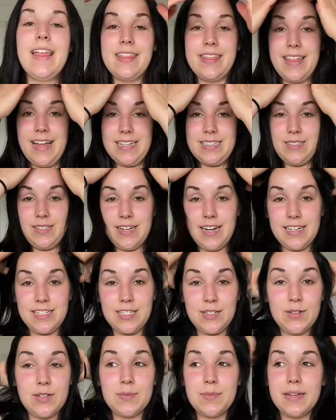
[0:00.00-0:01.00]
That's what I
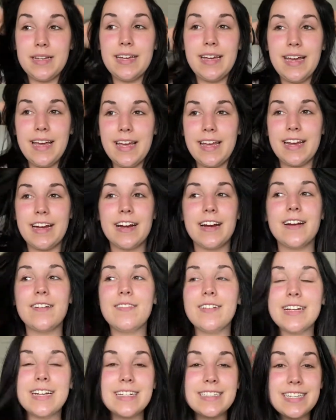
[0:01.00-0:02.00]
do with my hair
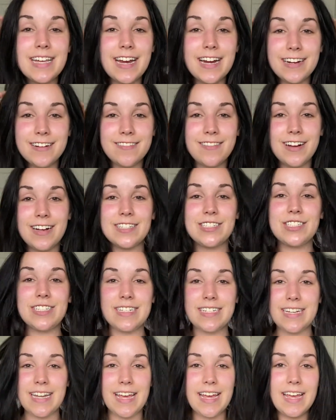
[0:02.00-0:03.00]
when it's hair
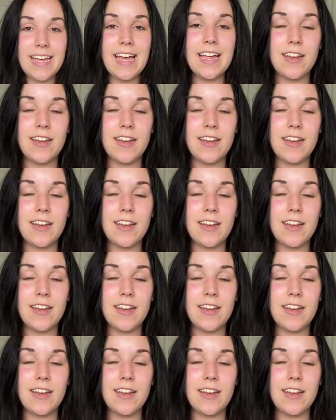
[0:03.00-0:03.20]
washing day.